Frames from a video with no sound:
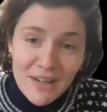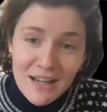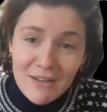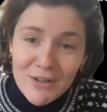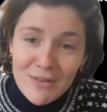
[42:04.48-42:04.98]

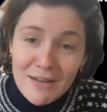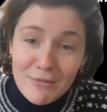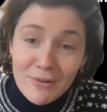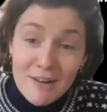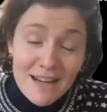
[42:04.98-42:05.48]
I love you, and
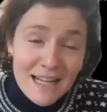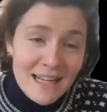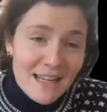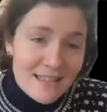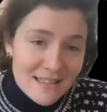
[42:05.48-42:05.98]
therefore I really
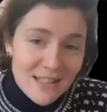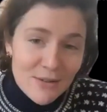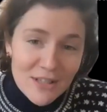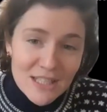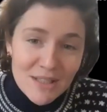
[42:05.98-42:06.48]
need to see you
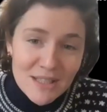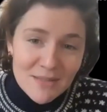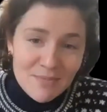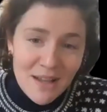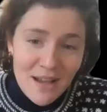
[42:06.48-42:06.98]
at
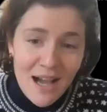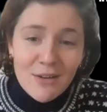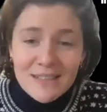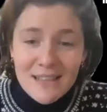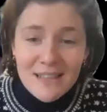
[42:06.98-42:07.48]
Christmas. I
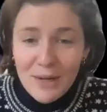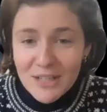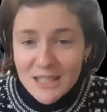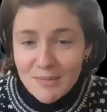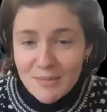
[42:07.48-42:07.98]
don't celebrate
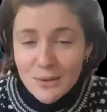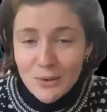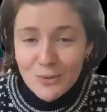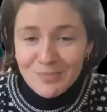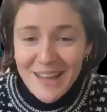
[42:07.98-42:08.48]
Christmas,
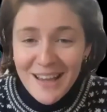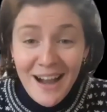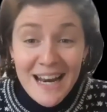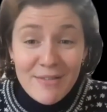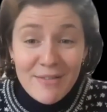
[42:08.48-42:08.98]
or
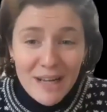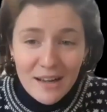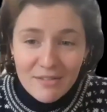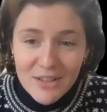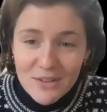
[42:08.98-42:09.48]
I never really
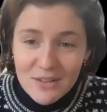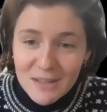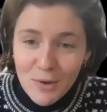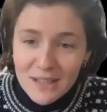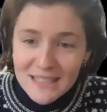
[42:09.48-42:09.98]
loved you, so
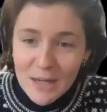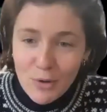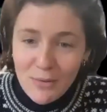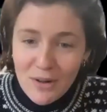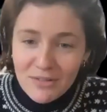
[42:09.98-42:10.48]
this works out
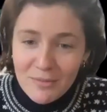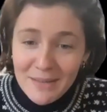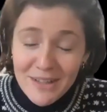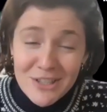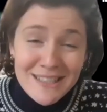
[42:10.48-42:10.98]
pretty well for
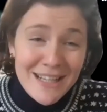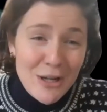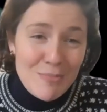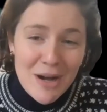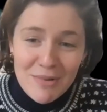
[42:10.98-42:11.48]
me. And just to let you
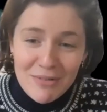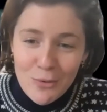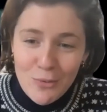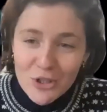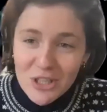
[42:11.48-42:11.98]
know, Mum, if
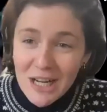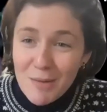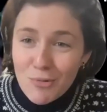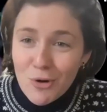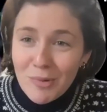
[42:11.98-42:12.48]
you're watching, I
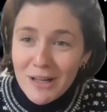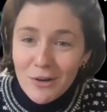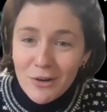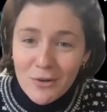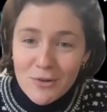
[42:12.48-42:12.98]
can probably
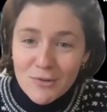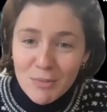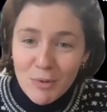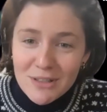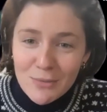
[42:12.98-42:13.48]
look at who's
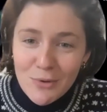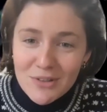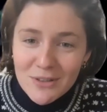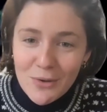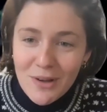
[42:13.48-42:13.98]
responded to
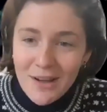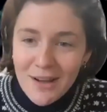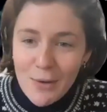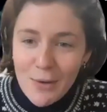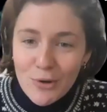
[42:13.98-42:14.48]
what, so
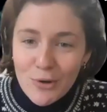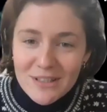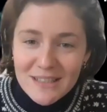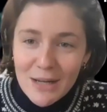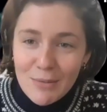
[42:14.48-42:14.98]
I
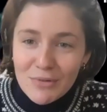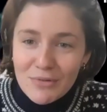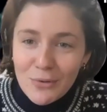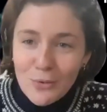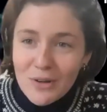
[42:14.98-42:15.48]
wouldn't say number
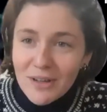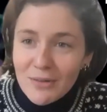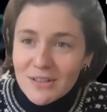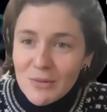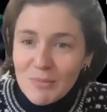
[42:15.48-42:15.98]
4 if I
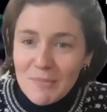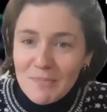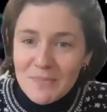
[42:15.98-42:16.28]
was you, Mum.